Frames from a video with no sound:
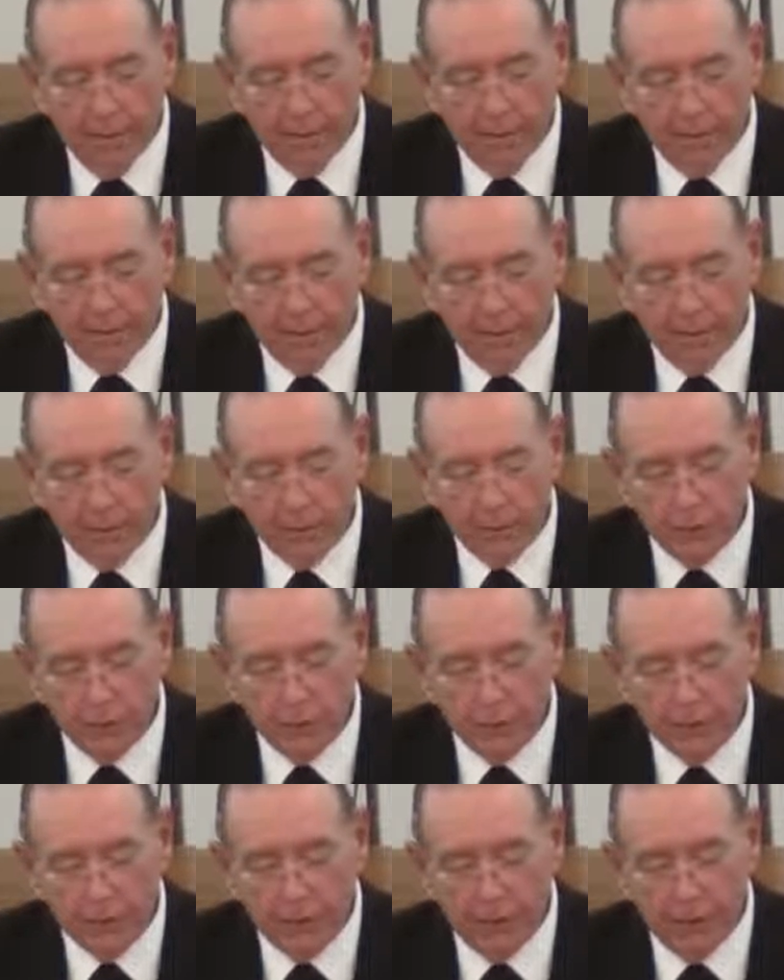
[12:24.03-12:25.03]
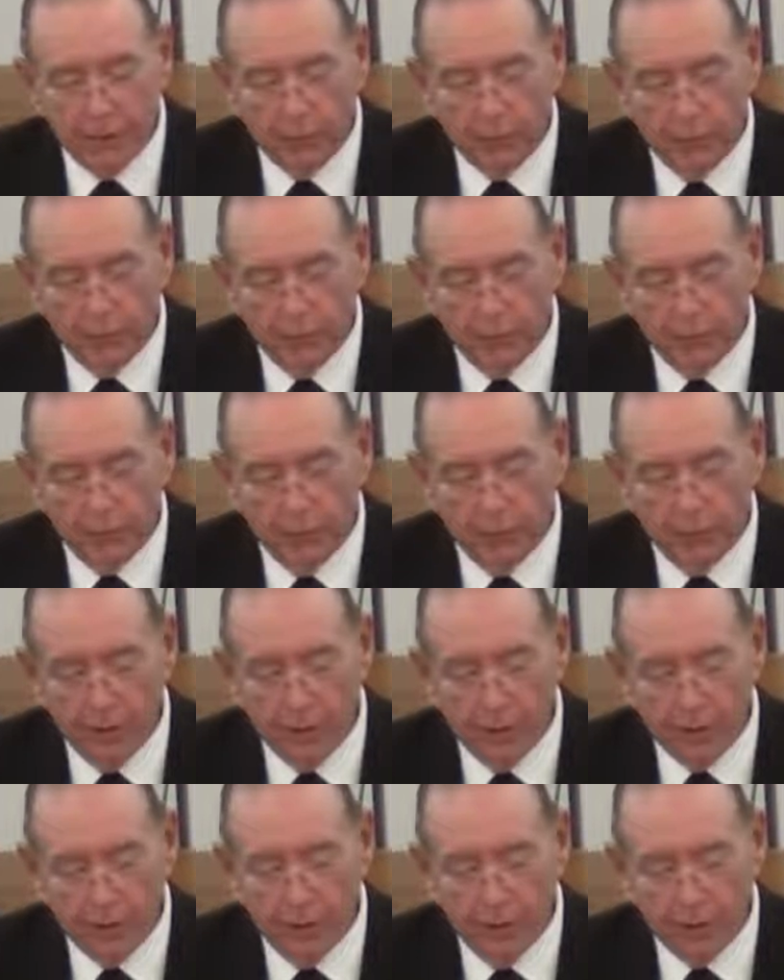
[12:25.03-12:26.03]
when he was in
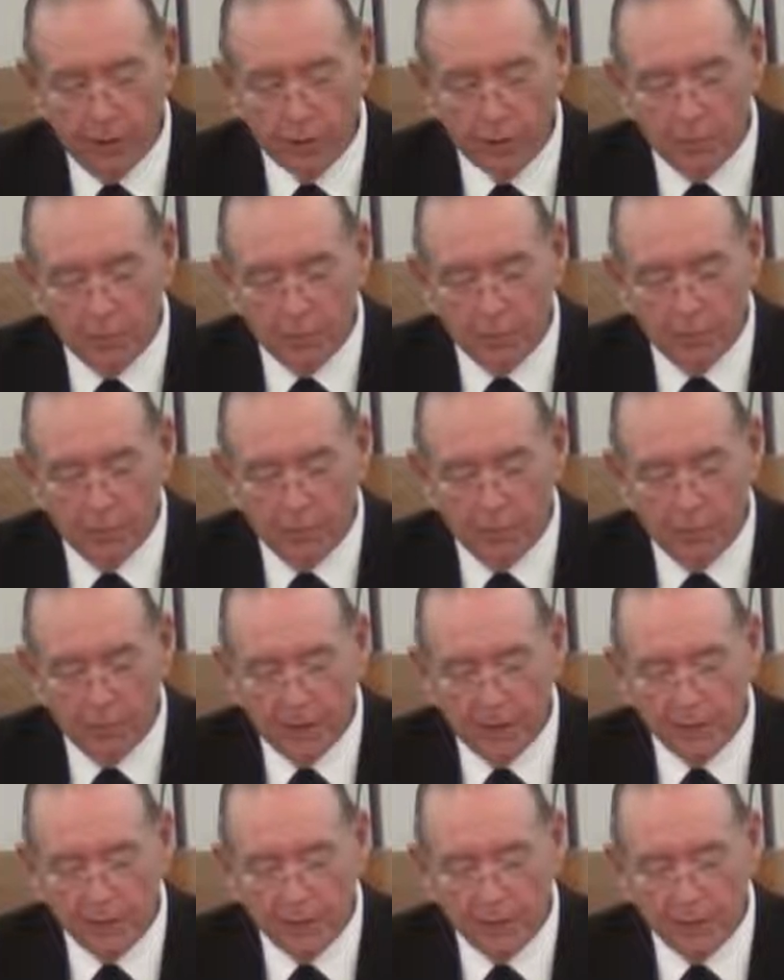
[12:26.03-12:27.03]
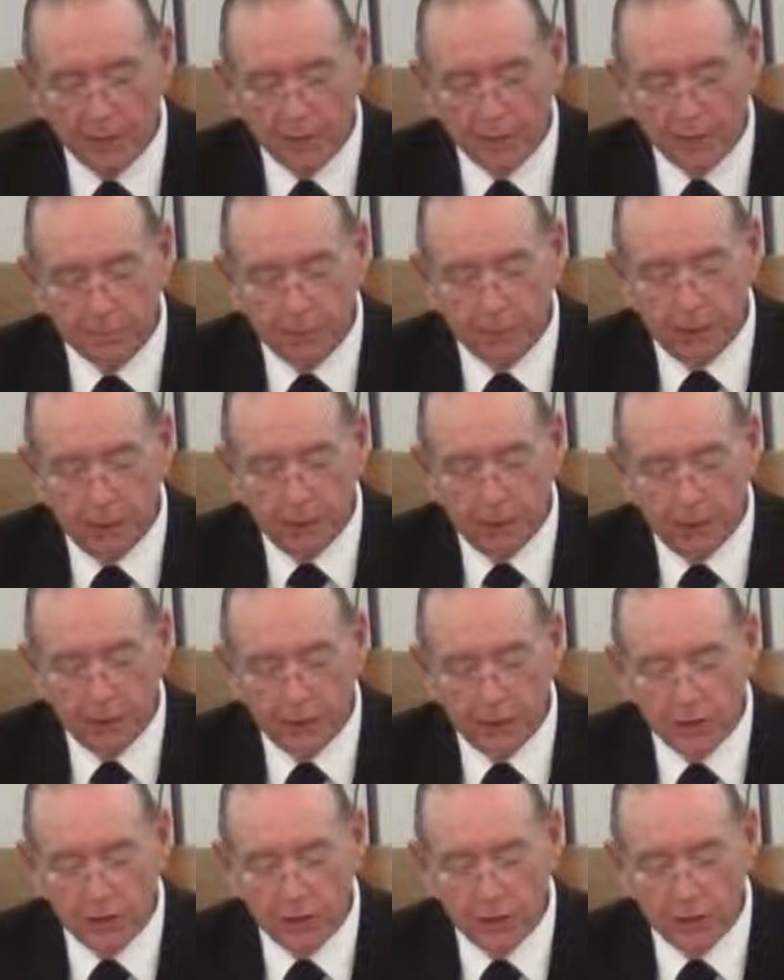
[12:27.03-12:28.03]
recovery in the hospital from his little
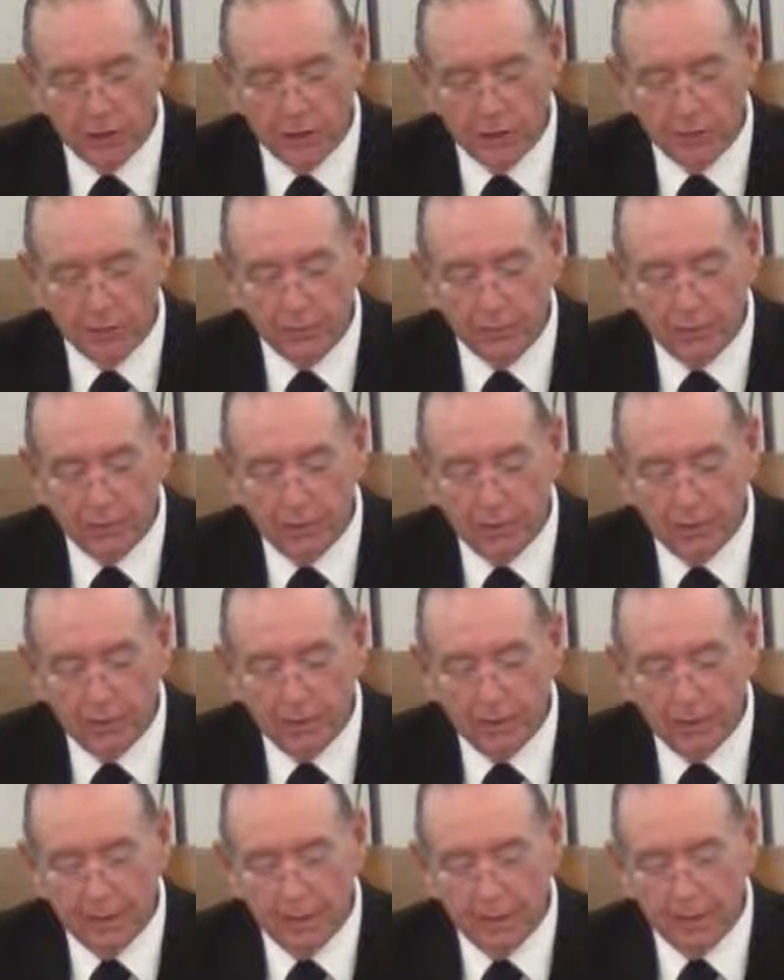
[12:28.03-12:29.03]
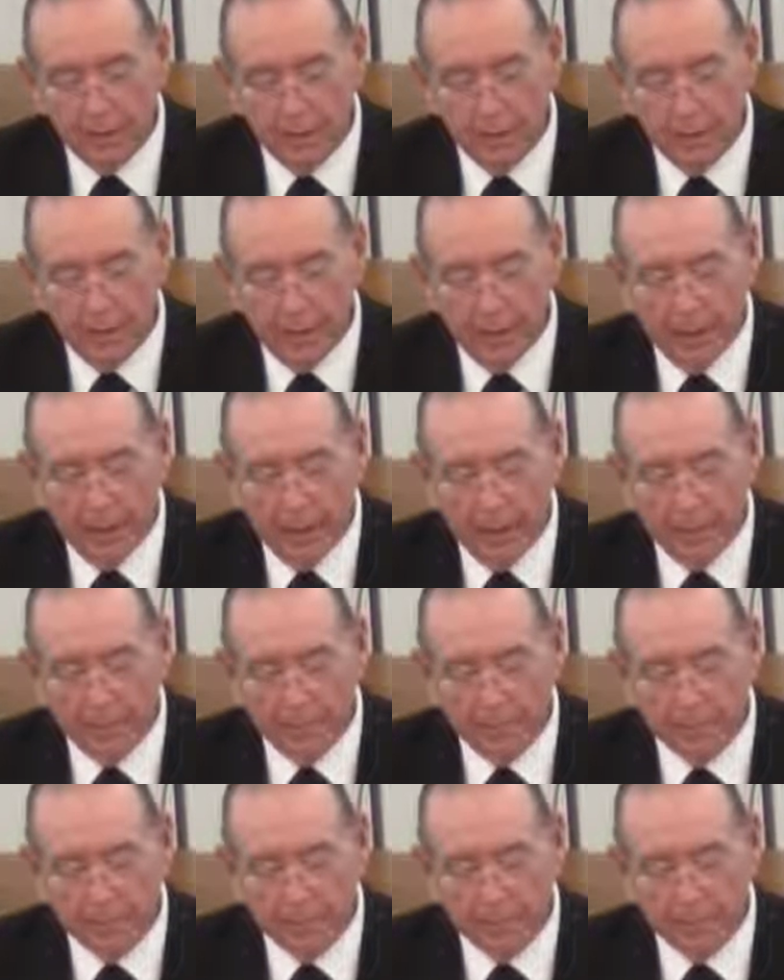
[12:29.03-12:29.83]
plunge into the bay.